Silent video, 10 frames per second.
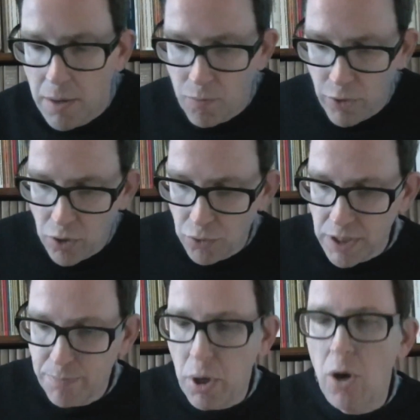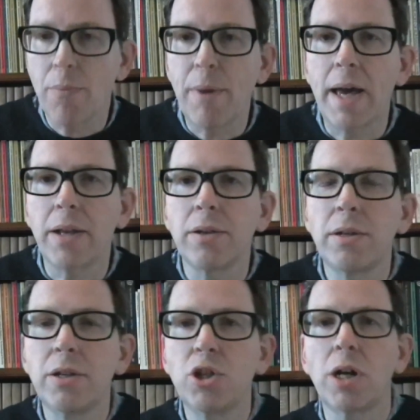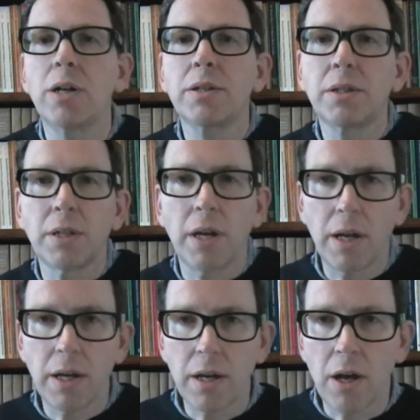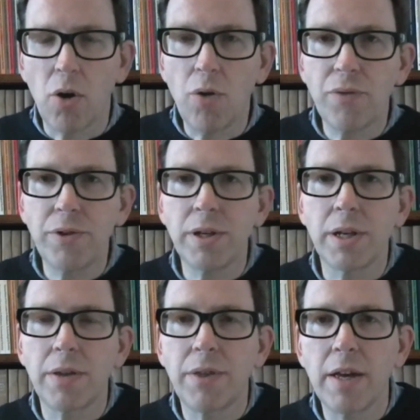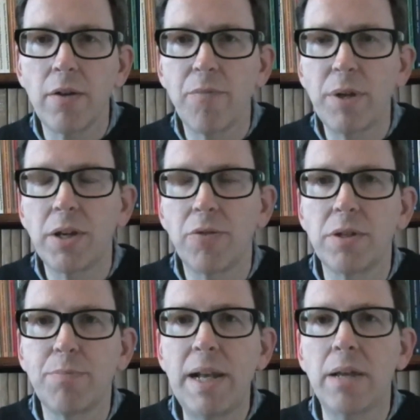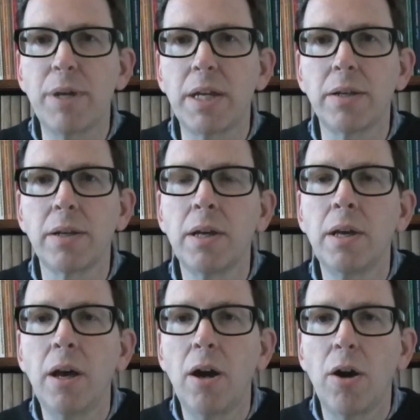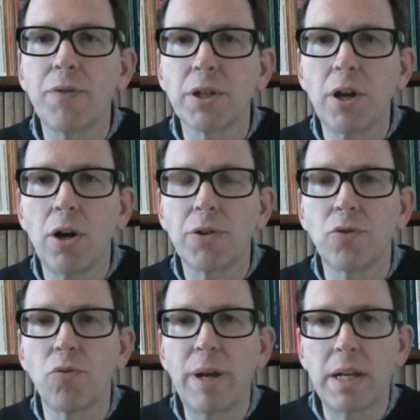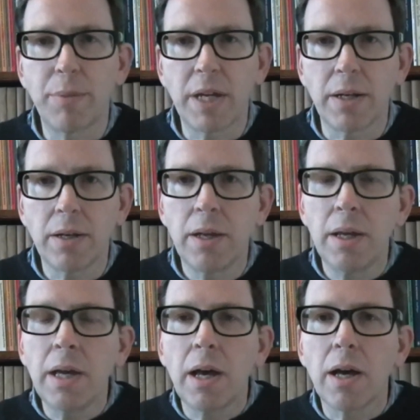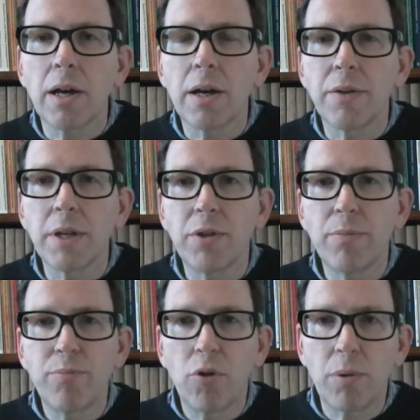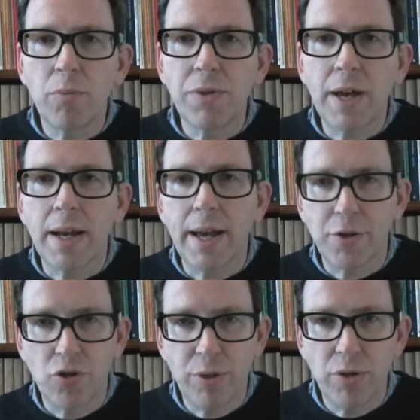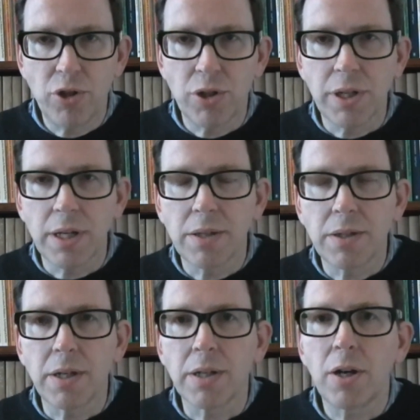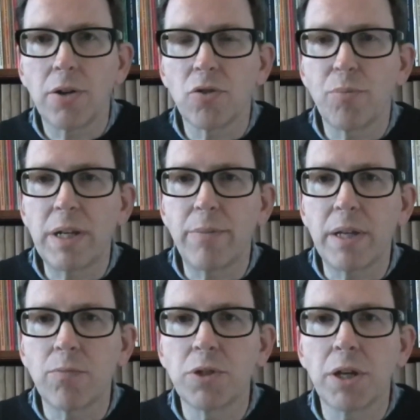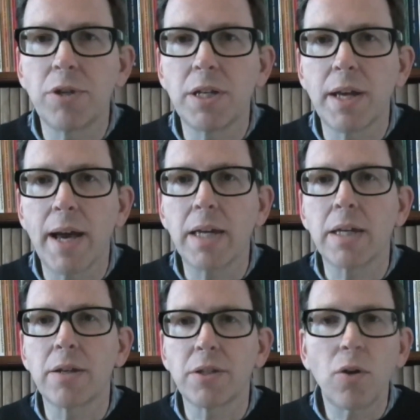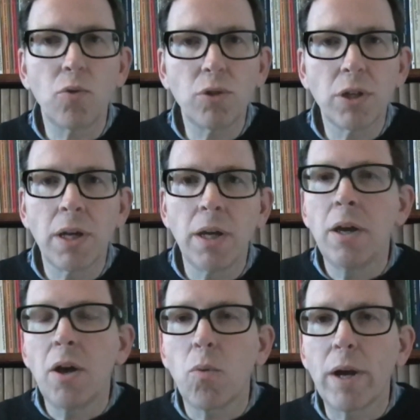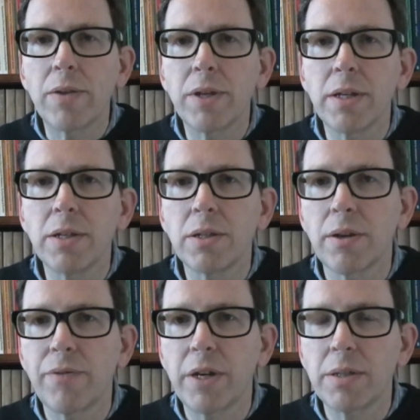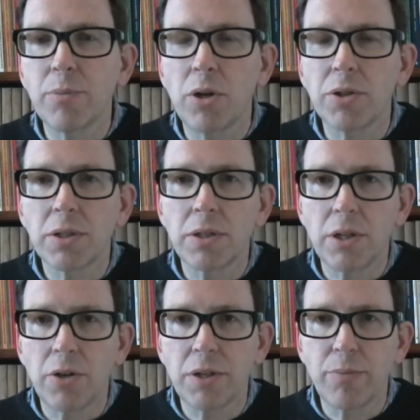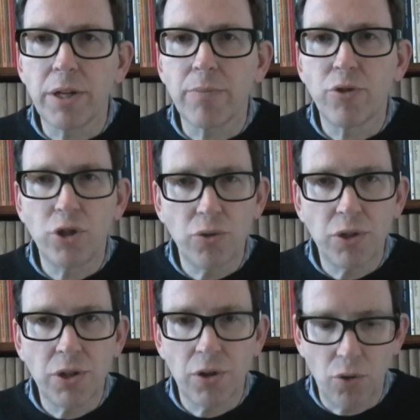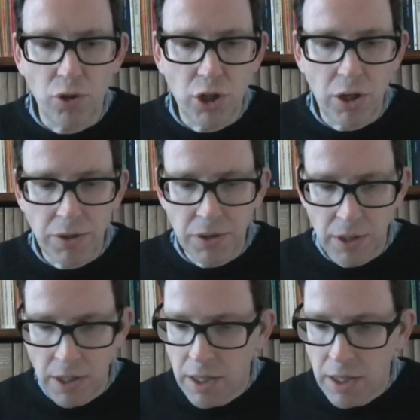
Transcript: We call these Bartman jugs. Often they have been known as Bellarmine, after Cardinal Bellarmine. The only problem with that attribution is that Cardinal Bellarmine was only 8 years old when these face masks started being produced on jugs.